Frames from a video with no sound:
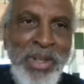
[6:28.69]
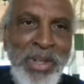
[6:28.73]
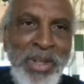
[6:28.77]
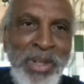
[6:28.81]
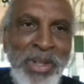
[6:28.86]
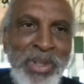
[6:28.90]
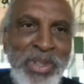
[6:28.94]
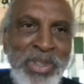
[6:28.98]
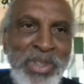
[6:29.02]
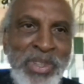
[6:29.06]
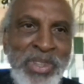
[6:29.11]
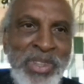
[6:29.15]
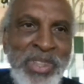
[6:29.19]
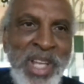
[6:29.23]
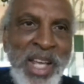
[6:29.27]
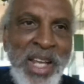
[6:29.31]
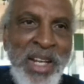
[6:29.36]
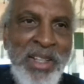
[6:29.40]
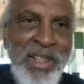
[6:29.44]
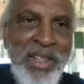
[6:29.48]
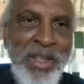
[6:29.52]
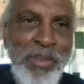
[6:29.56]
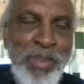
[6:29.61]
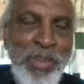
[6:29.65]
which is
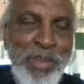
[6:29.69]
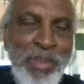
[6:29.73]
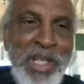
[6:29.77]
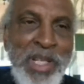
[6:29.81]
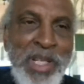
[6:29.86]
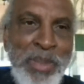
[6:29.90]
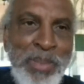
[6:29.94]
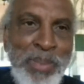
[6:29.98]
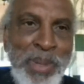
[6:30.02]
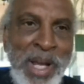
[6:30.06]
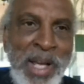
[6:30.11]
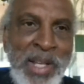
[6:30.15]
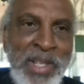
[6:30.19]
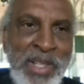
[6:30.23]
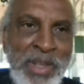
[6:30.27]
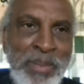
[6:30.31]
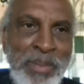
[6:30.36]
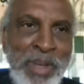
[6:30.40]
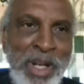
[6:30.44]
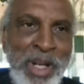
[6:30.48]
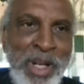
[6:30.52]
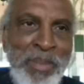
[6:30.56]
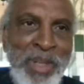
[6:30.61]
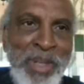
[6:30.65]
not completely surprising,
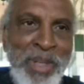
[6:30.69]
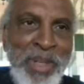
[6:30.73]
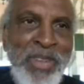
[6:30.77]
but I'm an